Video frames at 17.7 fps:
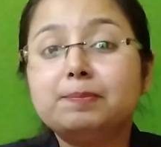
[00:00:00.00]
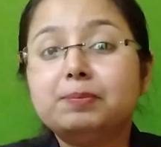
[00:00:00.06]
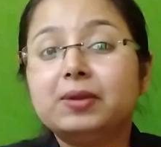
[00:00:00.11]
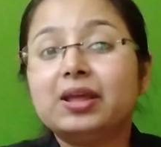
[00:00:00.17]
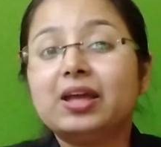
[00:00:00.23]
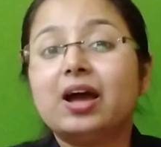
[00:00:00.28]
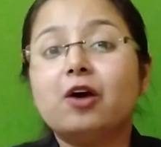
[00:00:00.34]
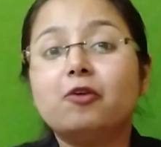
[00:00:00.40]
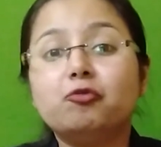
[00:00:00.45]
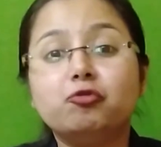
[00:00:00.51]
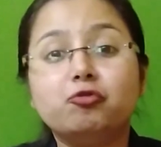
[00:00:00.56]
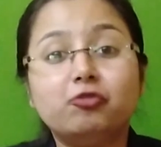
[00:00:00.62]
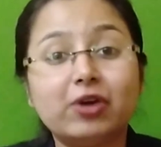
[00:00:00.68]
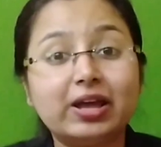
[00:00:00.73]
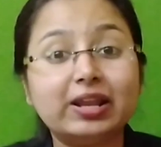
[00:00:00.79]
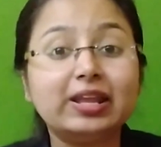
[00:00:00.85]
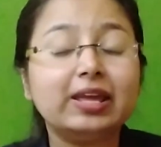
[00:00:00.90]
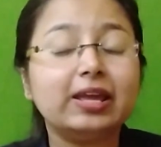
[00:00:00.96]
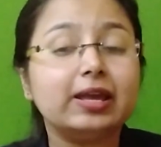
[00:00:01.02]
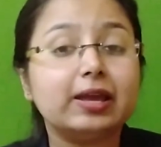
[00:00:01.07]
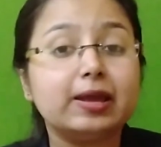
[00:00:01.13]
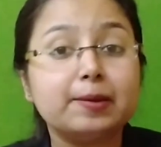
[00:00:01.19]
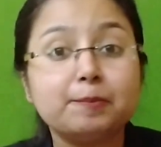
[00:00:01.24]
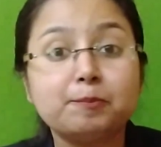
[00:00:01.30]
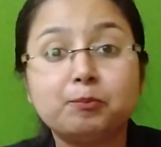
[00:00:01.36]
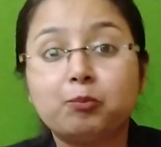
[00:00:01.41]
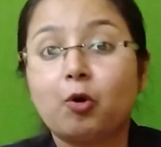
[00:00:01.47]
play a very
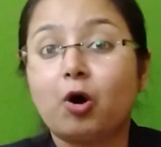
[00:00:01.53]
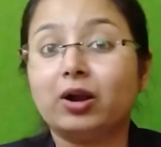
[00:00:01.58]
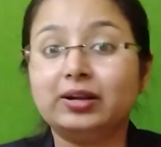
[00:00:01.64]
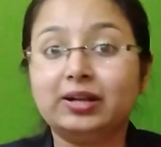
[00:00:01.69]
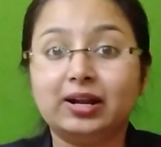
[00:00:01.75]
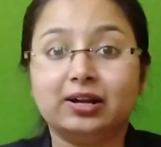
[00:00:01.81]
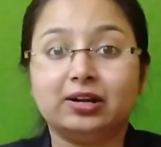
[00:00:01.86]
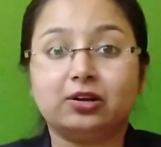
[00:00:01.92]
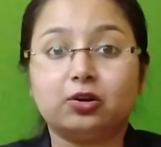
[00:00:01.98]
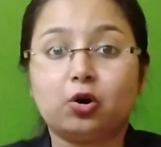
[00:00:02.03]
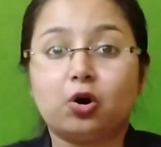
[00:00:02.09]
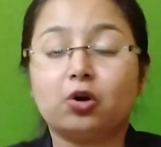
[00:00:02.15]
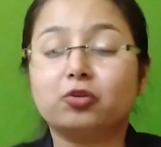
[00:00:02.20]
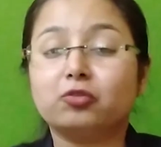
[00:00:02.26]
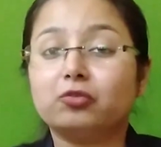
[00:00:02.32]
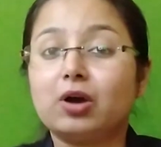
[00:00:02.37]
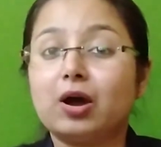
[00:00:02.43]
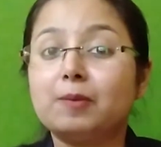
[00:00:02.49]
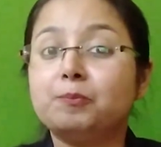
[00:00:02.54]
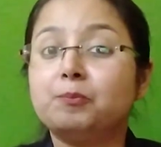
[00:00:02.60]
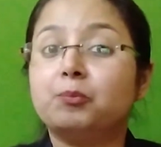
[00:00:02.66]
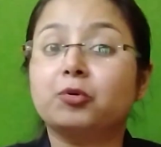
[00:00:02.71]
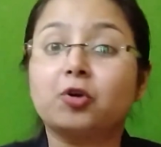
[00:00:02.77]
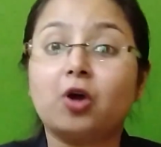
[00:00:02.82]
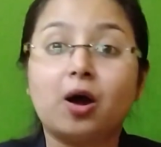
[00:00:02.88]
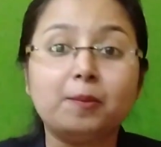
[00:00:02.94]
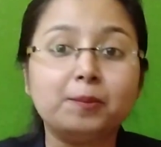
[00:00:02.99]
important or a
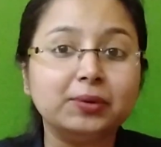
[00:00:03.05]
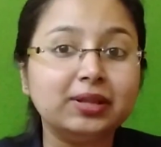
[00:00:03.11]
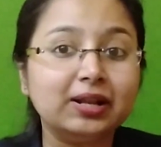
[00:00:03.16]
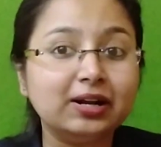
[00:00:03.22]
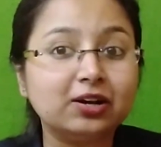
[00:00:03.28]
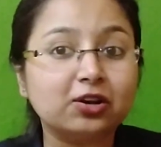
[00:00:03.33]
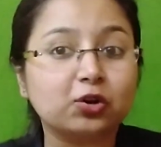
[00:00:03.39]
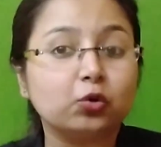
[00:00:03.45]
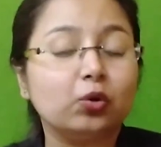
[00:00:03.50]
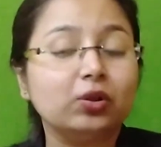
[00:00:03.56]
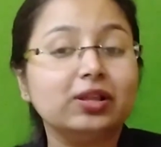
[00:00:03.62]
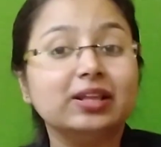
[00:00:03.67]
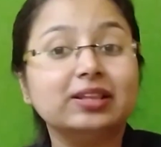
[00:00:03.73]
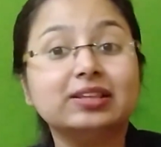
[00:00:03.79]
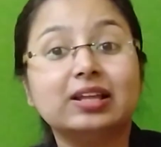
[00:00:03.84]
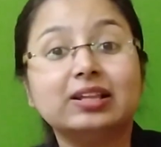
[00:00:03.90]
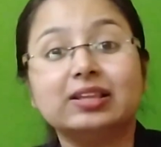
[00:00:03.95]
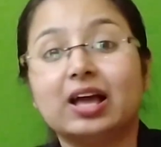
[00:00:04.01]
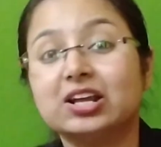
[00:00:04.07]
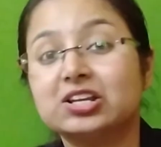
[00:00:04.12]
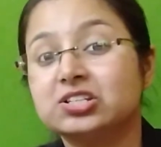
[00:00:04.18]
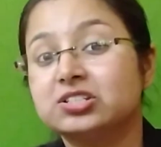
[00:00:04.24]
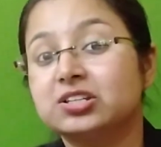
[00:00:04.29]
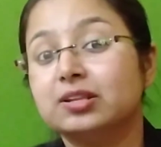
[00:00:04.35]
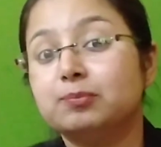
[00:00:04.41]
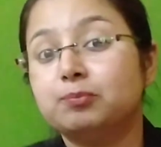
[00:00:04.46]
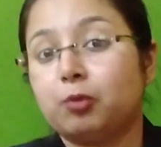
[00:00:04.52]
prominent role in the
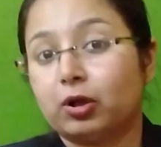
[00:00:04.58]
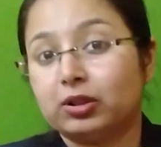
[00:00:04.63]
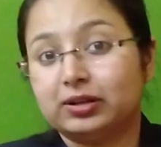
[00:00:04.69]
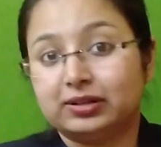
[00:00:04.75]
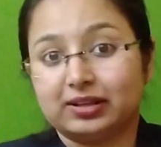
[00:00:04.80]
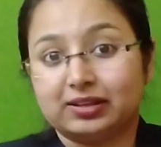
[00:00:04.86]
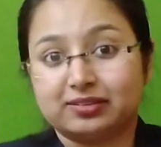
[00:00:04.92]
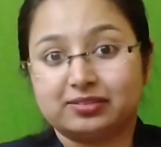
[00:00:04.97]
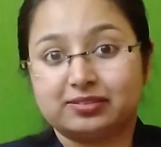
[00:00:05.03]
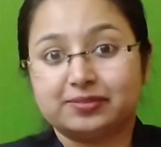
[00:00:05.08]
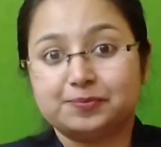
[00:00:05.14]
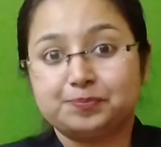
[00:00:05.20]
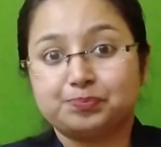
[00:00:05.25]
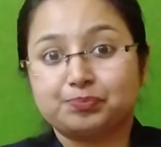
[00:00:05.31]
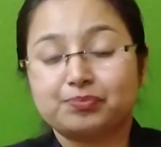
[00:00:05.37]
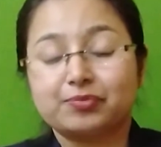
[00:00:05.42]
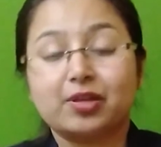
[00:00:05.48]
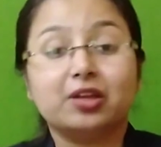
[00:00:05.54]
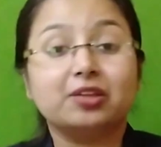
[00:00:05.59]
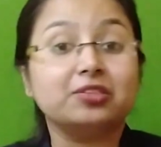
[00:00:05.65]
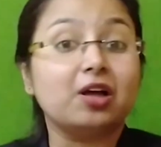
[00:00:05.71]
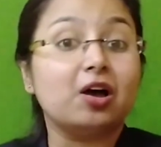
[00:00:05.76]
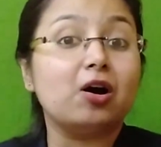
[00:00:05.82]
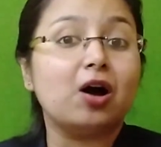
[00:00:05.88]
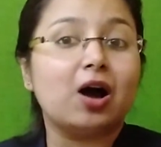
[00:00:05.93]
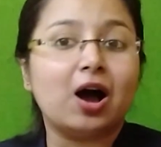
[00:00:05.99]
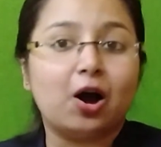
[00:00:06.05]
national politics.
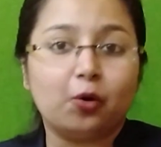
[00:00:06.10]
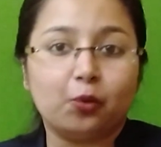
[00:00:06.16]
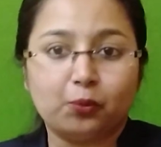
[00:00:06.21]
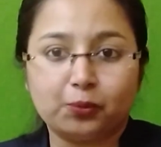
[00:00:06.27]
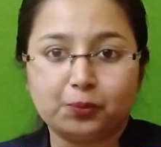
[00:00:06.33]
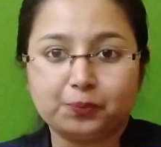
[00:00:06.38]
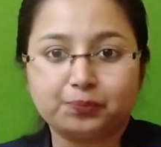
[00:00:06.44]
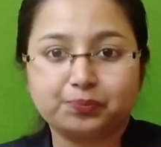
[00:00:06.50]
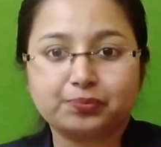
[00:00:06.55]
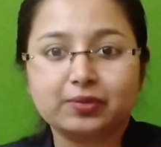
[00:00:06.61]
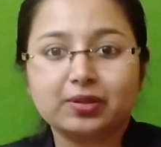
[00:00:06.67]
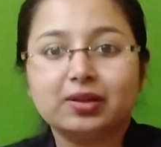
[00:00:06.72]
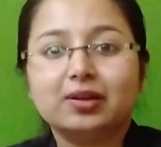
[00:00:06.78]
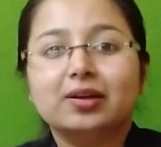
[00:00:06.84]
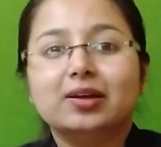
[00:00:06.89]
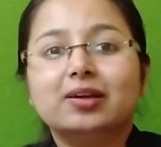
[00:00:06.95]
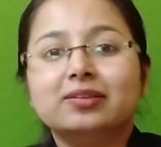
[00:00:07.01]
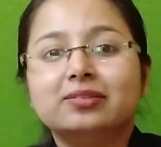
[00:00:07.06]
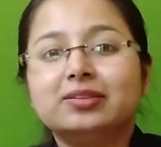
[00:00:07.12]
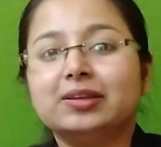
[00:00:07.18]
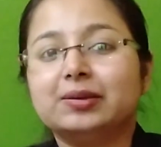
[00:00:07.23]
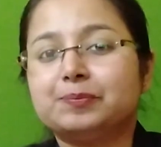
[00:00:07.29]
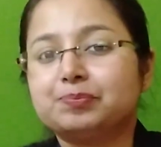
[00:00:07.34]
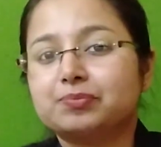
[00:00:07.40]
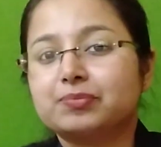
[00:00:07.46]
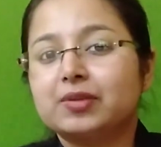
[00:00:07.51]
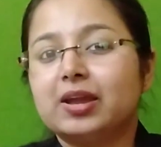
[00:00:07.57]
Now, how?
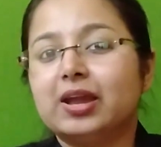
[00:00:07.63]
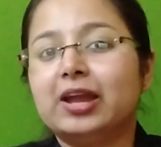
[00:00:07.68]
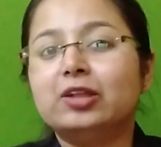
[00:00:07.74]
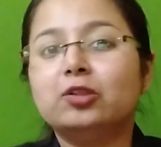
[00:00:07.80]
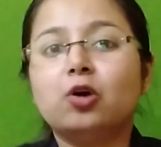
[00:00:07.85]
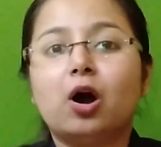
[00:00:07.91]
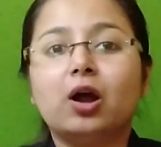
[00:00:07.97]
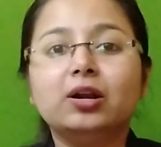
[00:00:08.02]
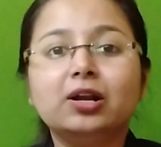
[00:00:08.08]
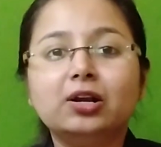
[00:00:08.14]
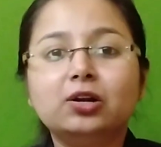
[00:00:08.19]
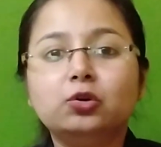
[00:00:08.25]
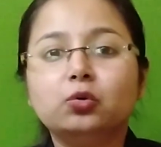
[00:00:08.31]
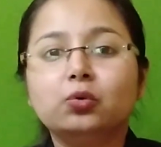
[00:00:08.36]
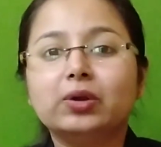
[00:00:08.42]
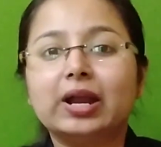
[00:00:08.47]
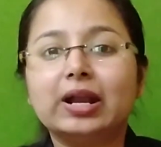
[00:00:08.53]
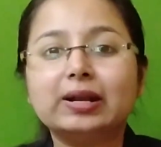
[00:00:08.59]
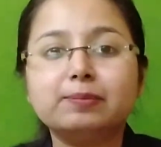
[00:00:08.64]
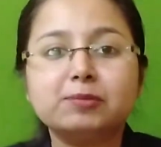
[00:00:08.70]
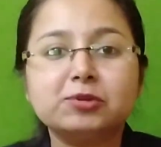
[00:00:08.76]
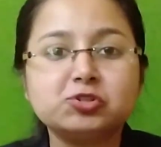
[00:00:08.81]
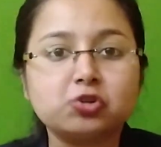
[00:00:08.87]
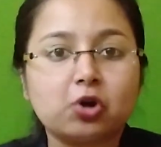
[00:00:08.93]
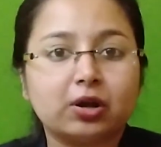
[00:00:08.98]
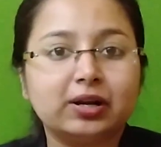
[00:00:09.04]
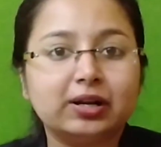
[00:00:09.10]
See, in order to get
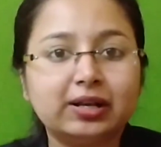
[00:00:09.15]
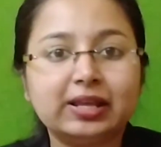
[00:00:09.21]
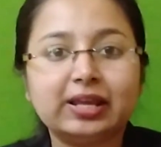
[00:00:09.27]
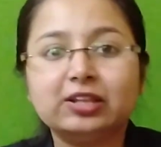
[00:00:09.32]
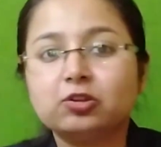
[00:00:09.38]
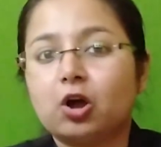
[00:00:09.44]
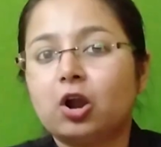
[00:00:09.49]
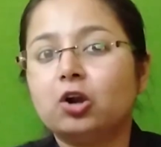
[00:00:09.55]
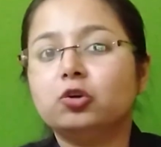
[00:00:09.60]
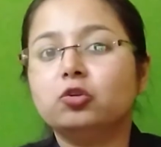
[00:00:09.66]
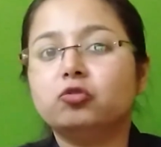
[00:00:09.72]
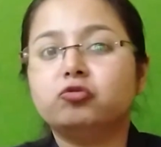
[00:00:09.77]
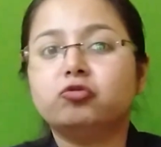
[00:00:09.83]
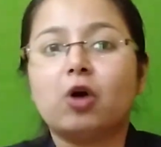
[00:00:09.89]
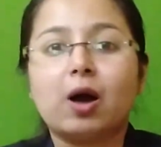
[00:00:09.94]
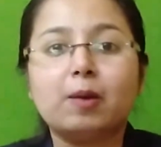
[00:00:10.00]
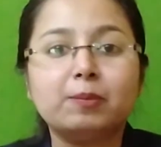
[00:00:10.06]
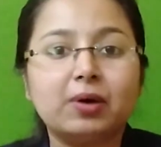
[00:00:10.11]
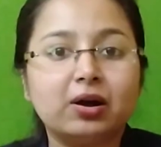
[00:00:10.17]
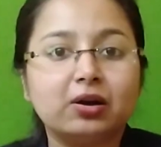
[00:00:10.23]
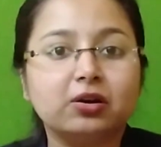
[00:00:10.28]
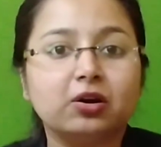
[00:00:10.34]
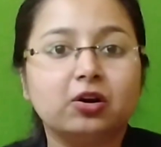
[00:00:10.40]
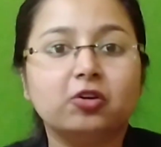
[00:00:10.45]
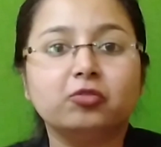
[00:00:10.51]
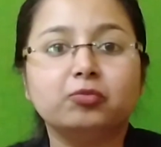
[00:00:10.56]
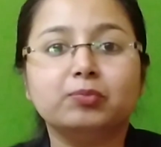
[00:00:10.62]
majority, in order to form a
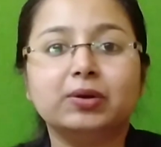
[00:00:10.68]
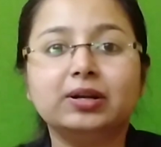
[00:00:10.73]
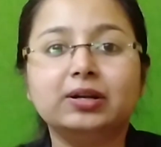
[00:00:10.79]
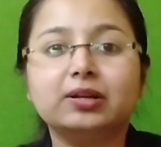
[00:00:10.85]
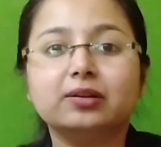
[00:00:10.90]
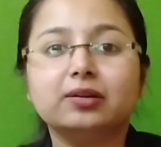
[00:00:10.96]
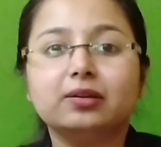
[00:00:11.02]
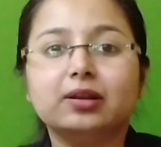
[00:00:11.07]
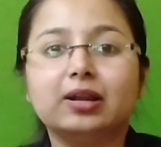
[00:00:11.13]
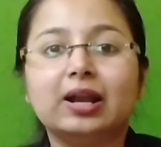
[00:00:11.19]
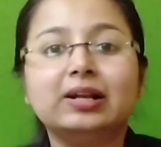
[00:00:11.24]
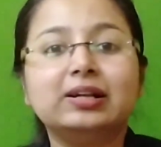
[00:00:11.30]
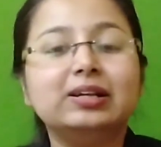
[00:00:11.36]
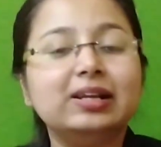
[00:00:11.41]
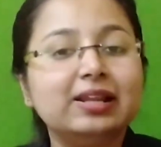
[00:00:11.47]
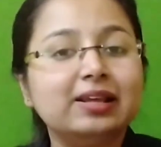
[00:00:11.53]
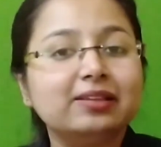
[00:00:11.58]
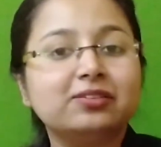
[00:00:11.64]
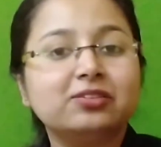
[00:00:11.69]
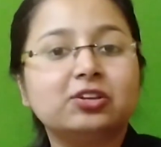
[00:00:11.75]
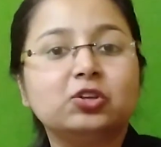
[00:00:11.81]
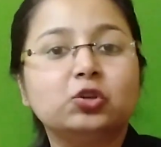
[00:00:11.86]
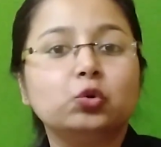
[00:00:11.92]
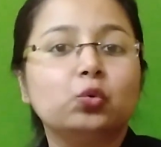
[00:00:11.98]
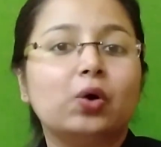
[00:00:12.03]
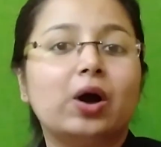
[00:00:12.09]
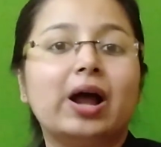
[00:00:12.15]
government, at least
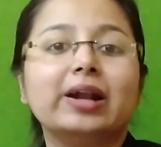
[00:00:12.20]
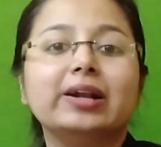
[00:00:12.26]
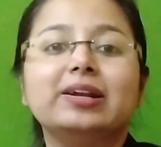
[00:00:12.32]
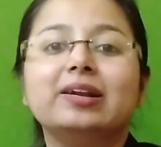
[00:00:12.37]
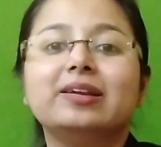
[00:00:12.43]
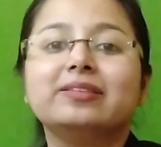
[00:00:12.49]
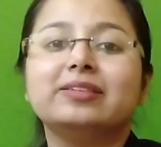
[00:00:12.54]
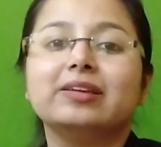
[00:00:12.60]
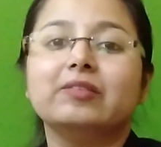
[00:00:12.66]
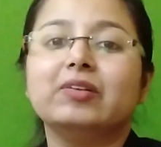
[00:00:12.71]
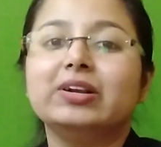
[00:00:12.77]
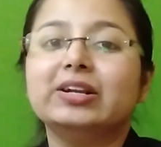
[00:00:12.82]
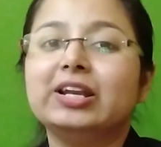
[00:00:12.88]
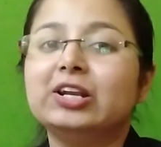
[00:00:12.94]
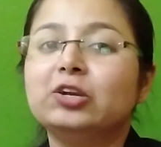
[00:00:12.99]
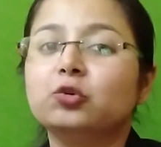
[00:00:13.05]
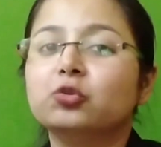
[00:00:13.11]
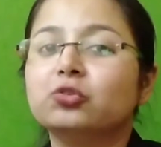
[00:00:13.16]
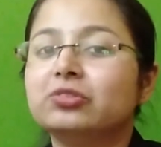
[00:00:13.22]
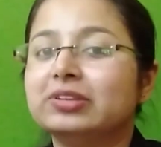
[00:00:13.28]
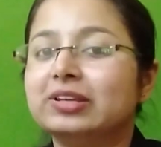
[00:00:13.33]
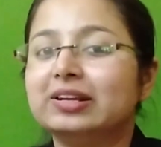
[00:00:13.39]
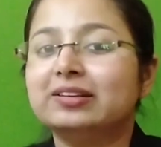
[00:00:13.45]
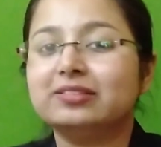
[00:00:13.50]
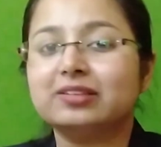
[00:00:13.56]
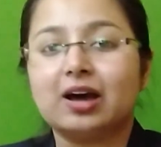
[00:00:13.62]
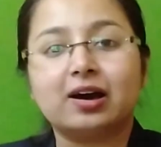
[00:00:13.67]
272
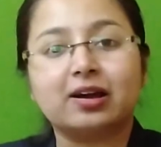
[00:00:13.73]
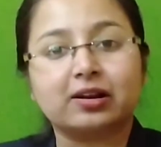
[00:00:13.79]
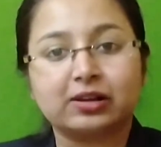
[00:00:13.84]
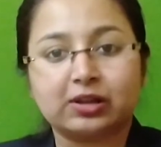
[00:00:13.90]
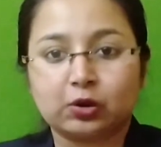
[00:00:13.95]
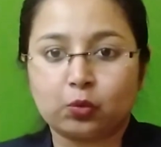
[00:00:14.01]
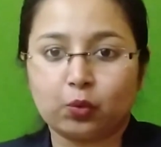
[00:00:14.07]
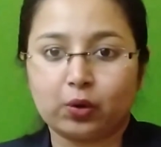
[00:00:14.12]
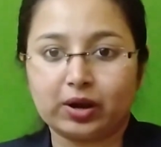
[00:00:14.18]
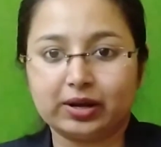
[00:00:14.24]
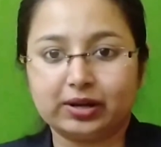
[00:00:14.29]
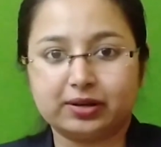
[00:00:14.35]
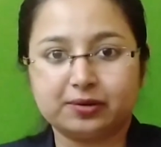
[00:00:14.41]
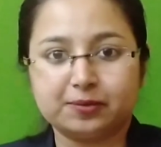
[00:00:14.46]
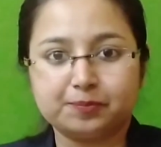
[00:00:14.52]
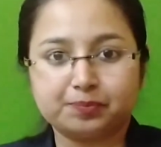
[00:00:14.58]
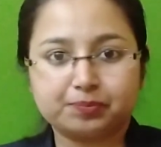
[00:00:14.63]
seats are required.